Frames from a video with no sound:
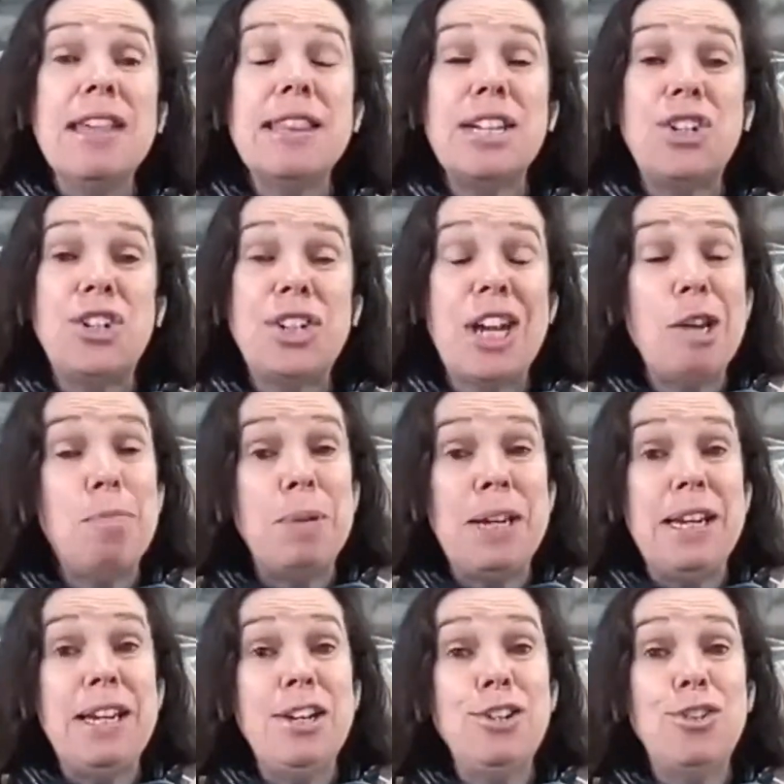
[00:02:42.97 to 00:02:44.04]
the sheep
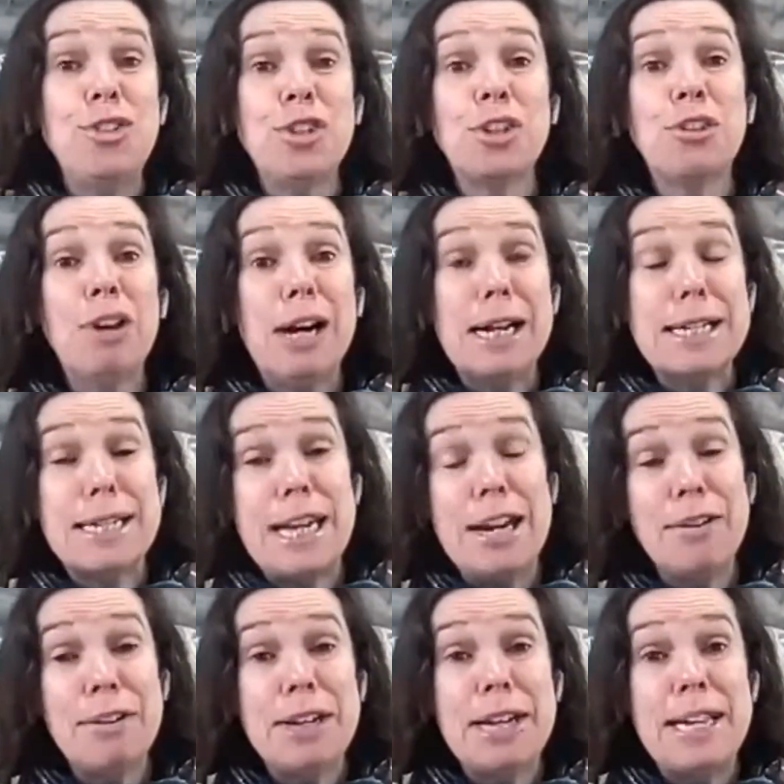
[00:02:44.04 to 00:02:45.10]
into the grass
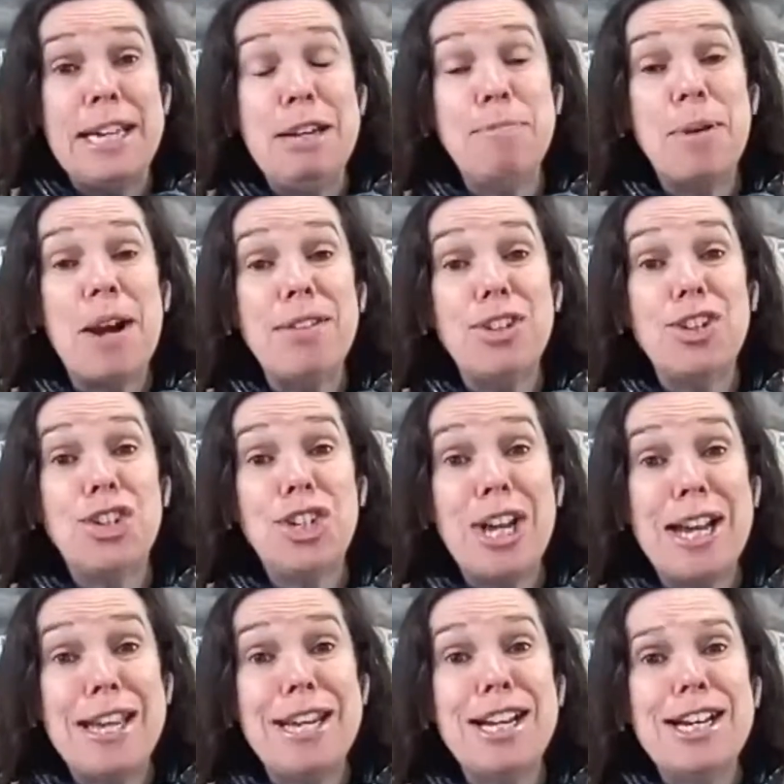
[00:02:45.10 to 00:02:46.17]
area here by the
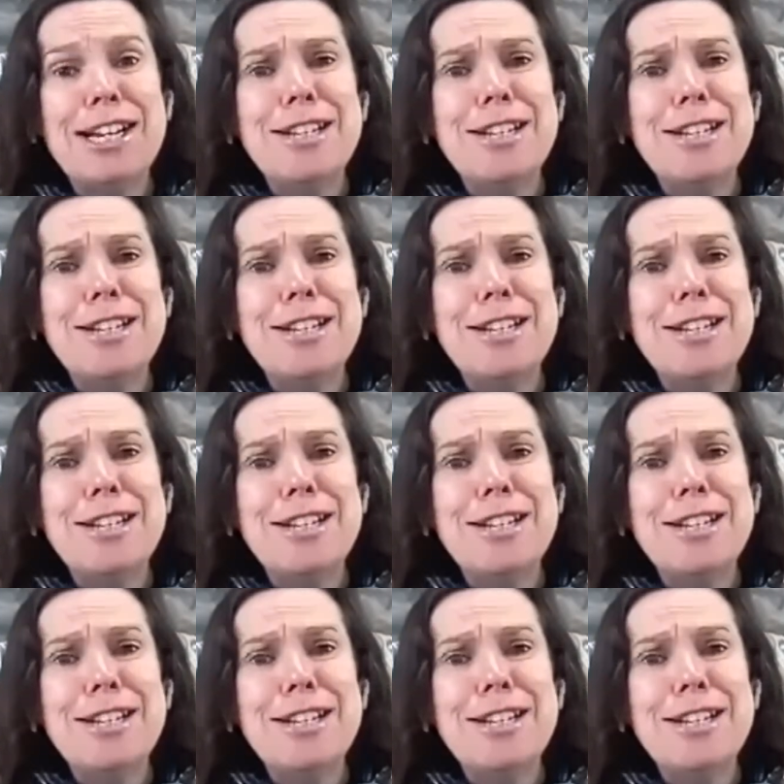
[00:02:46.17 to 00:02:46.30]
shed